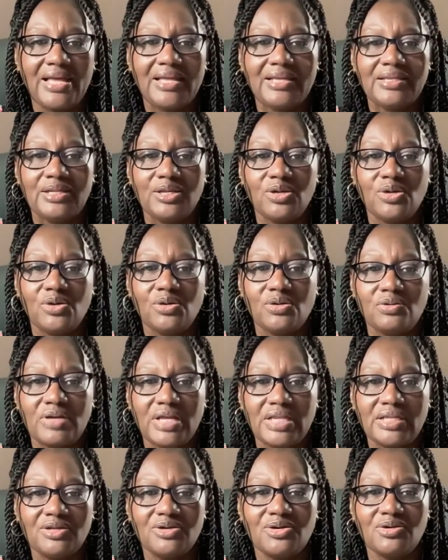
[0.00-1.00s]
Hello,
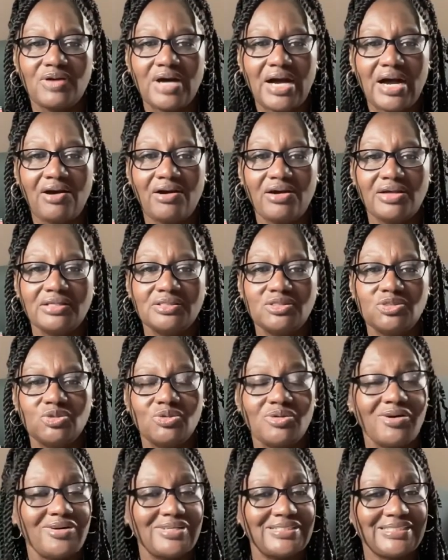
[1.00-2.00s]
hello, and how are you
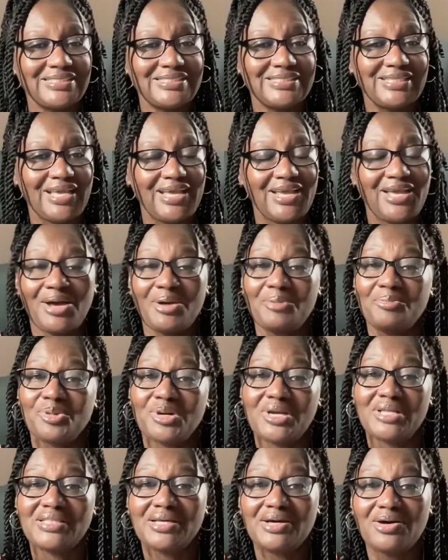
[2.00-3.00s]
doing on today? I
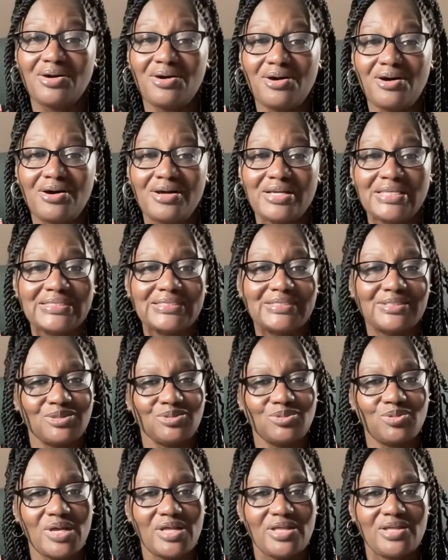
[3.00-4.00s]
pray that all
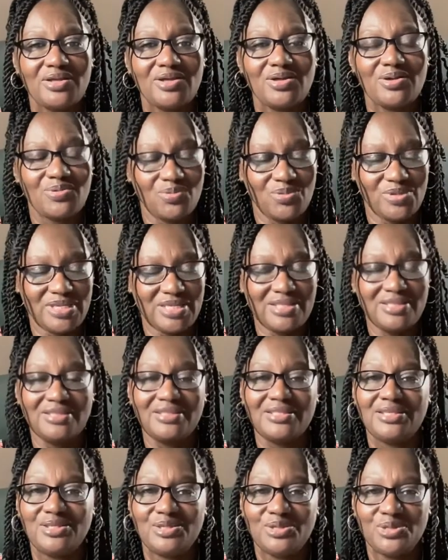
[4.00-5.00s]
is well with
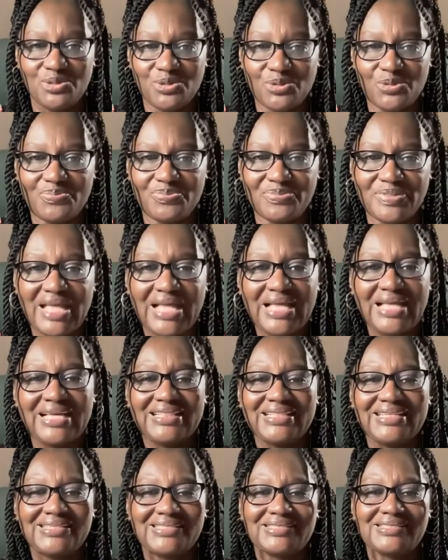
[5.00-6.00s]
you.
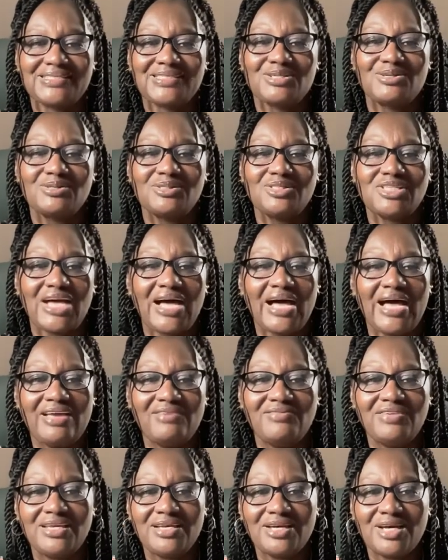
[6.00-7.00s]
This is Coach
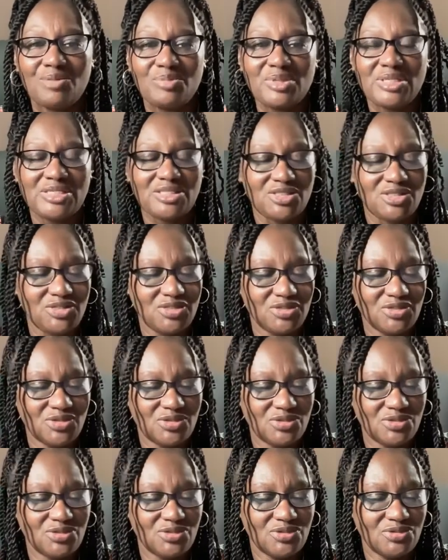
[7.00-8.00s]
Ivy coming to
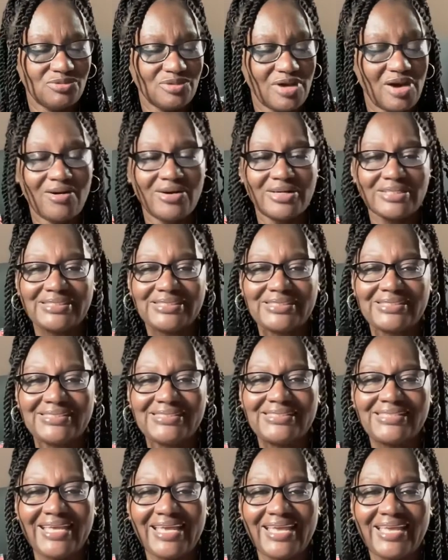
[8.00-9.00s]
you on
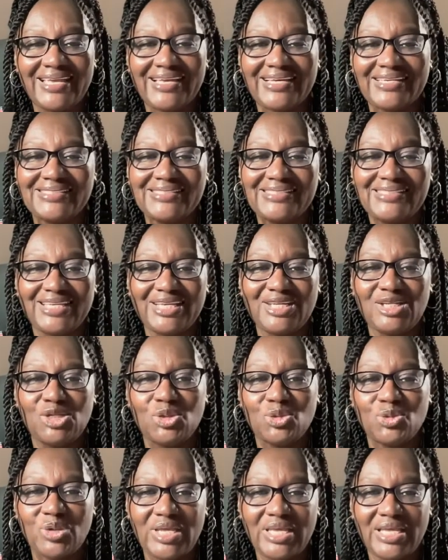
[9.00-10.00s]
today,
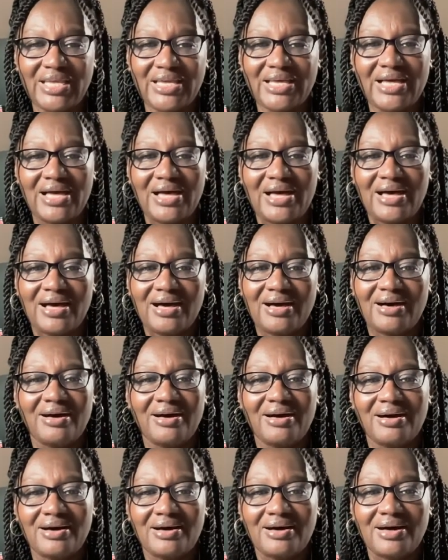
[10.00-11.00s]
continuing
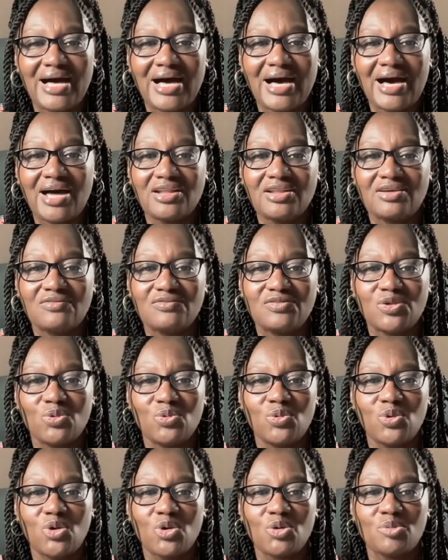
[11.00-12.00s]
uh, out of the
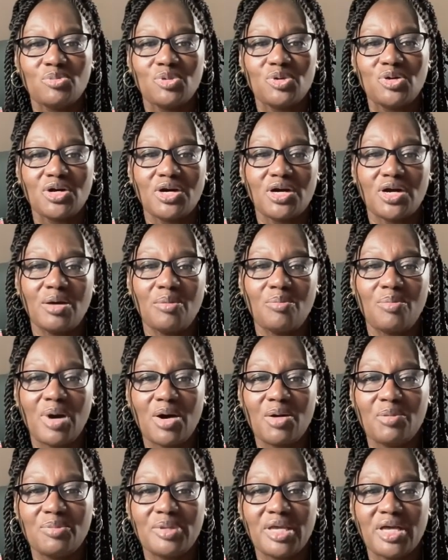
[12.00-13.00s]
workbook
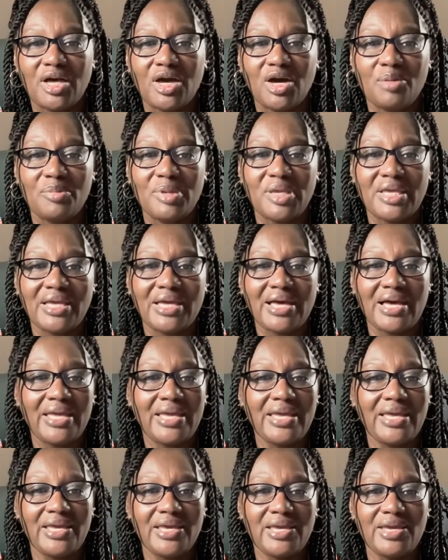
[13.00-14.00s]
about becoming
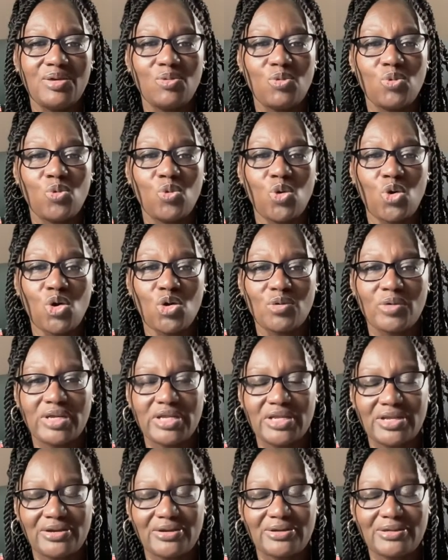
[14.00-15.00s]
a
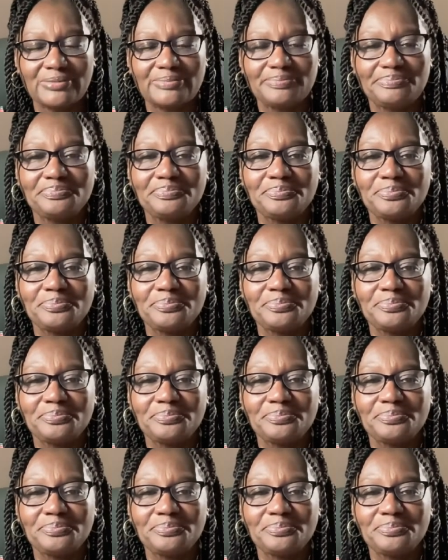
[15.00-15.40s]
warrior.